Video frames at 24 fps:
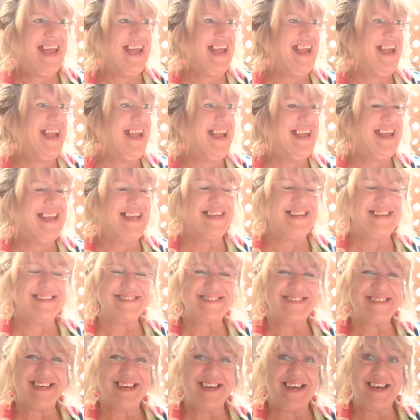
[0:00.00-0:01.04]

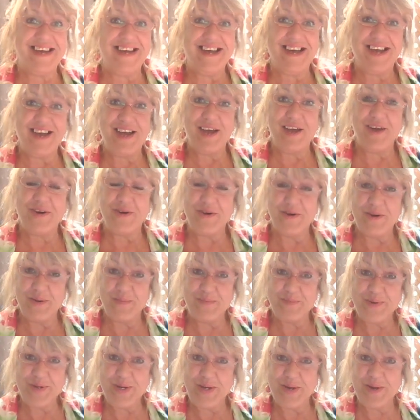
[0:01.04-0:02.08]
And I
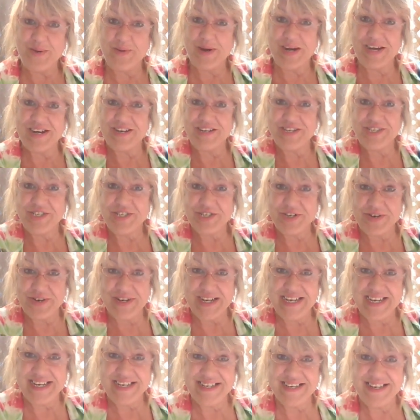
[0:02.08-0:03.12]
hope you are
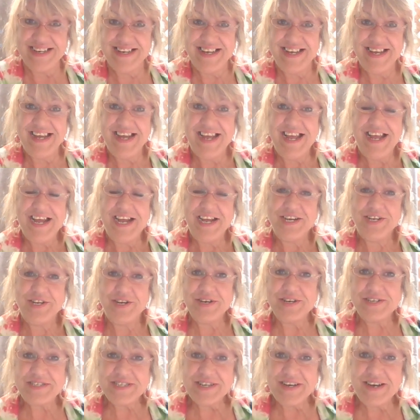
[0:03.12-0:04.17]
enjoying
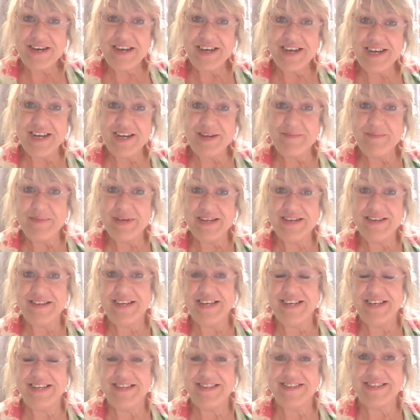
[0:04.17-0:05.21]
your time
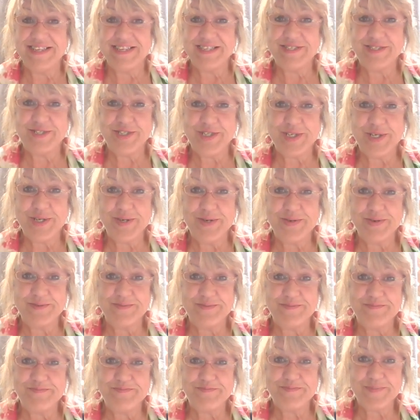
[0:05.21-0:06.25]
this
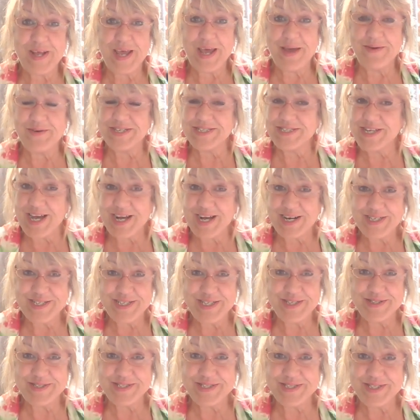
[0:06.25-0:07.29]
June. I will talk
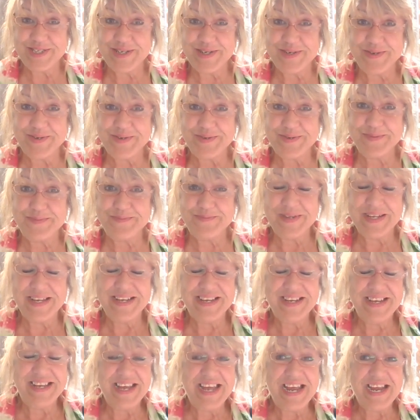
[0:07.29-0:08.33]
to you soon.
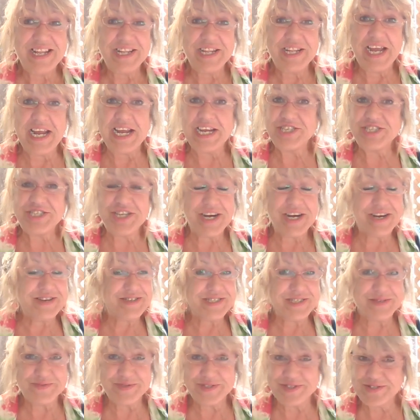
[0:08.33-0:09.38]
Like, share,
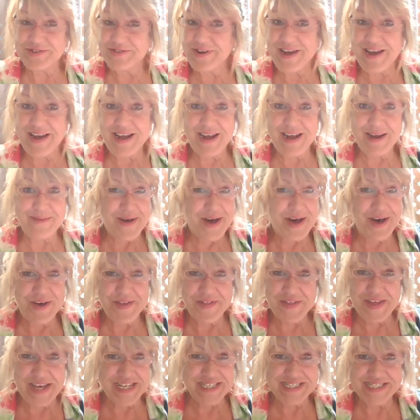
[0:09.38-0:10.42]
subscribe, all
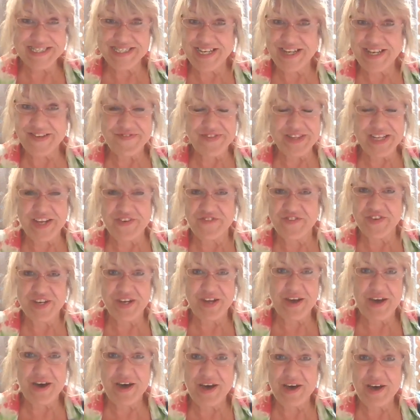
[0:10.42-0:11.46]
that stuff. Leave a
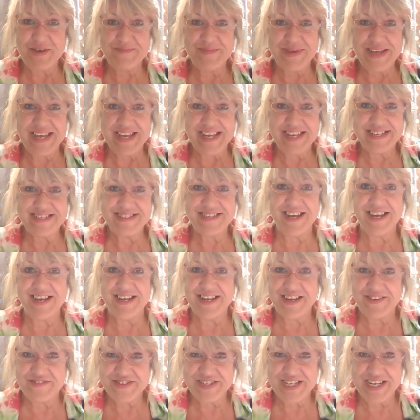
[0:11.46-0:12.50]
comment. I
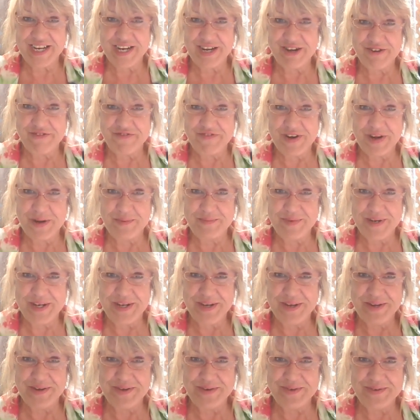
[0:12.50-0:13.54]
love to hear from
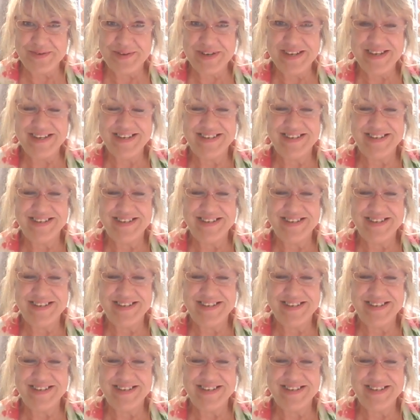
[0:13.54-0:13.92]
you.